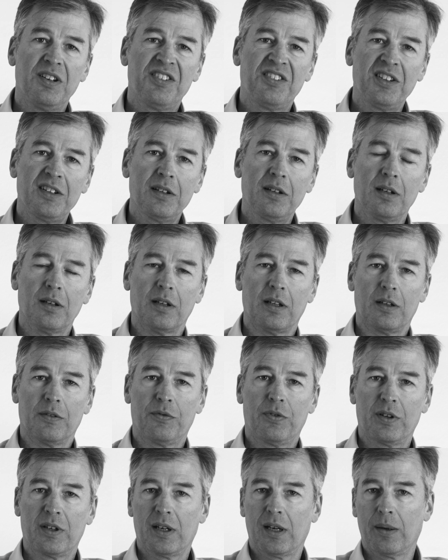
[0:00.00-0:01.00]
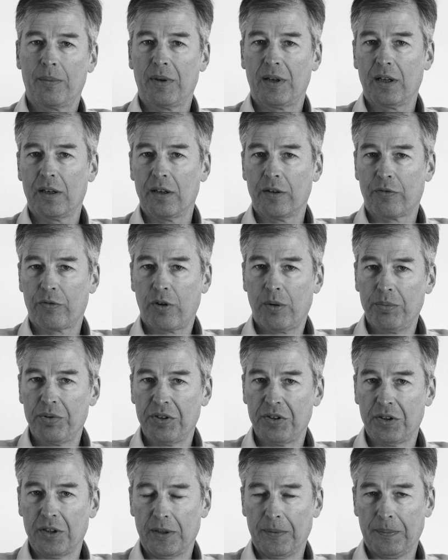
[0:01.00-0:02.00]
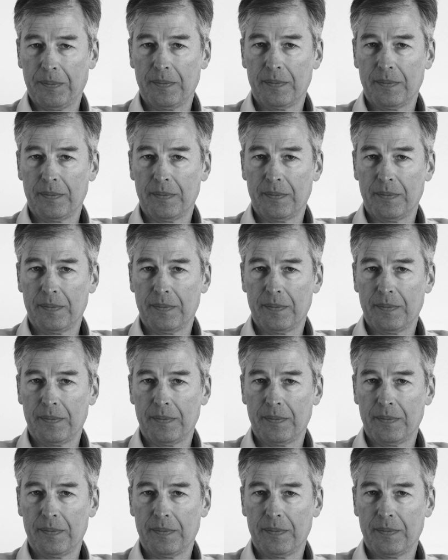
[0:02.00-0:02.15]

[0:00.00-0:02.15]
signaling for diabetic nephropathy.